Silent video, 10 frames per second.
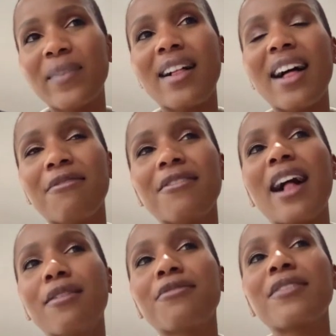
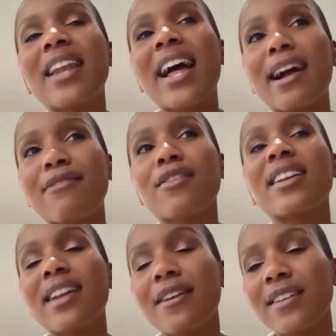I'll feel like I've got
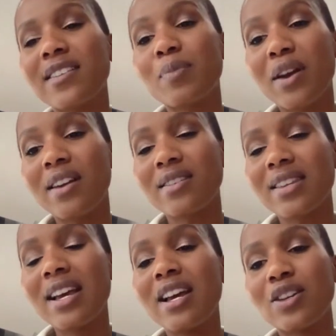enough
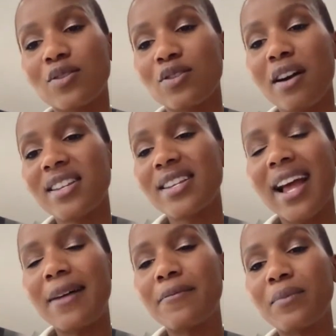experience to start
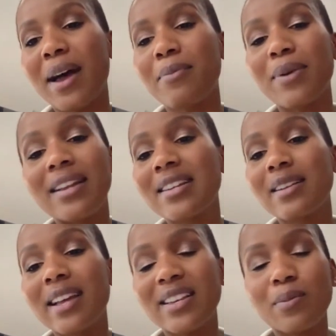my
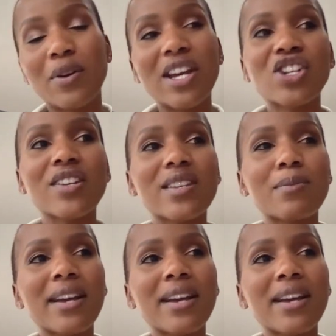political aspirations.